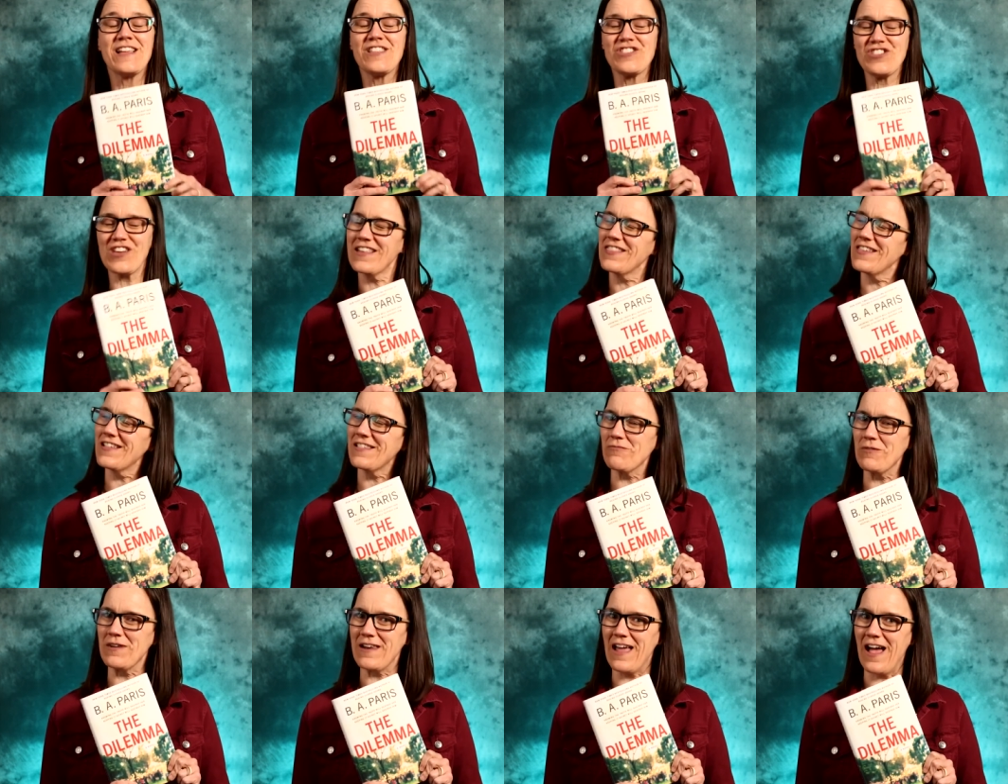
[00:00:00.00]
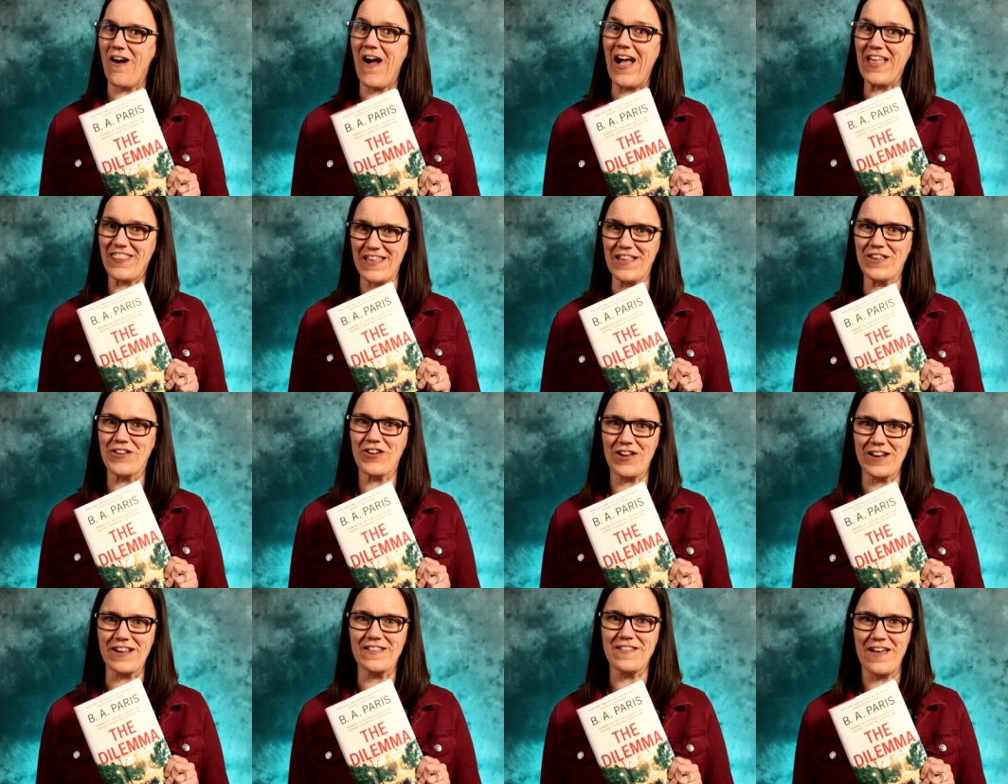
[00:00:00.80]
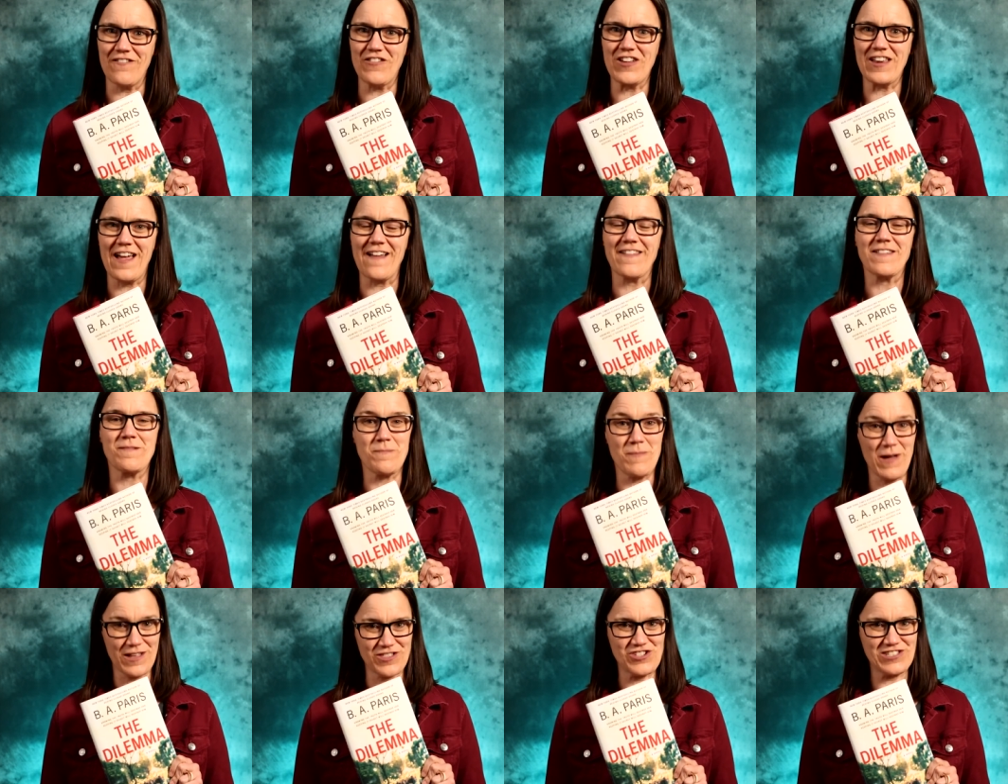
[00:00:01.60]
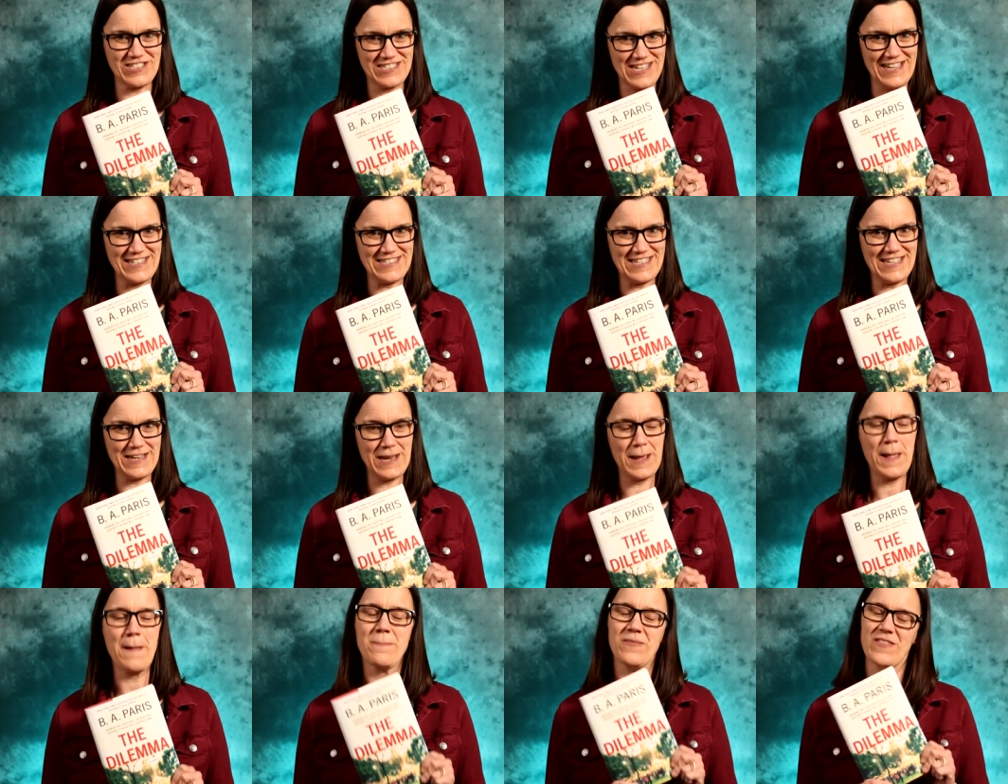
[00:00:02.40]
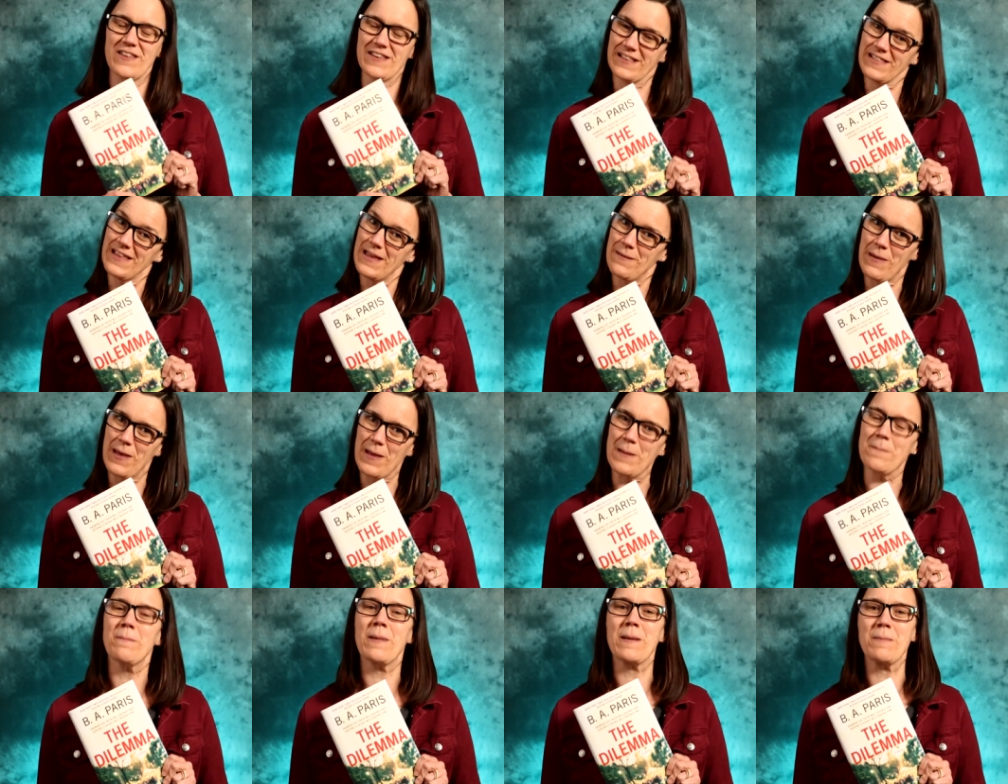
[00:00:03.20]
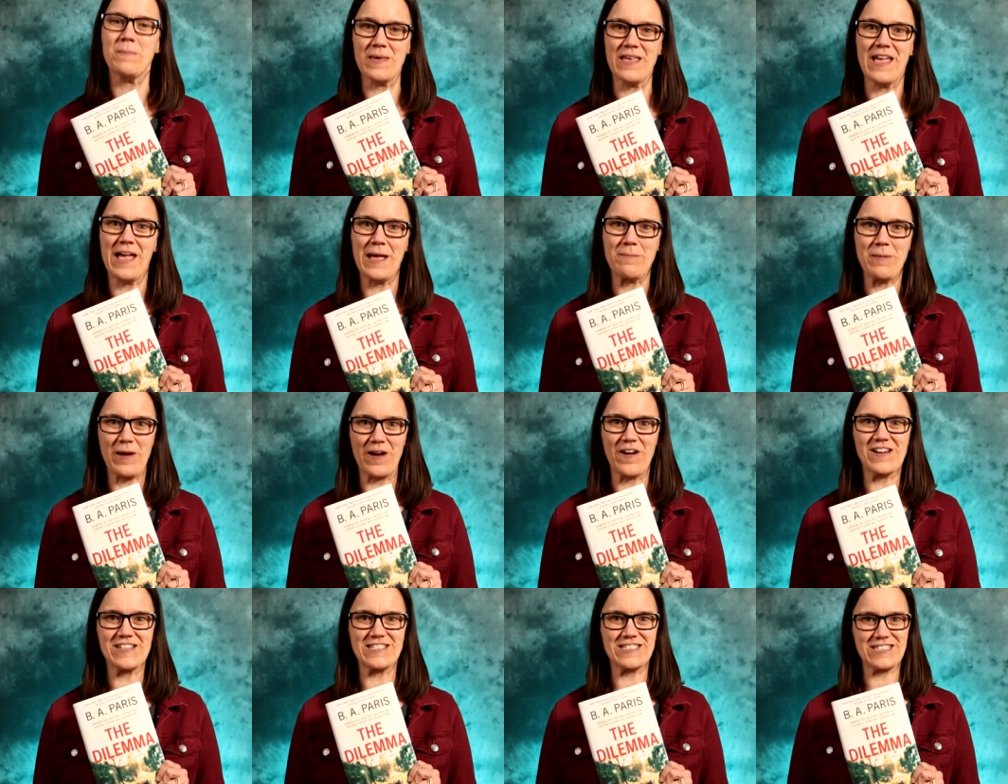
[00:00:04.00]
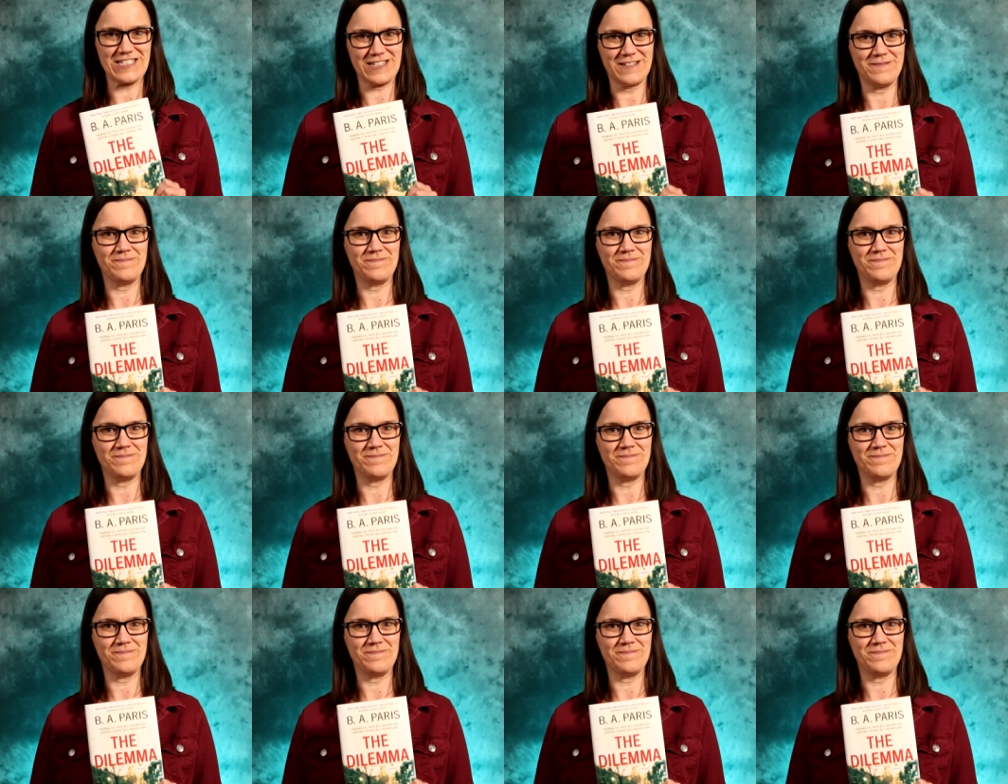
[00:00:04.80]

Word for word: Check this one out. I think you're going to love it as much as I did. The Dilemma by B A Paris.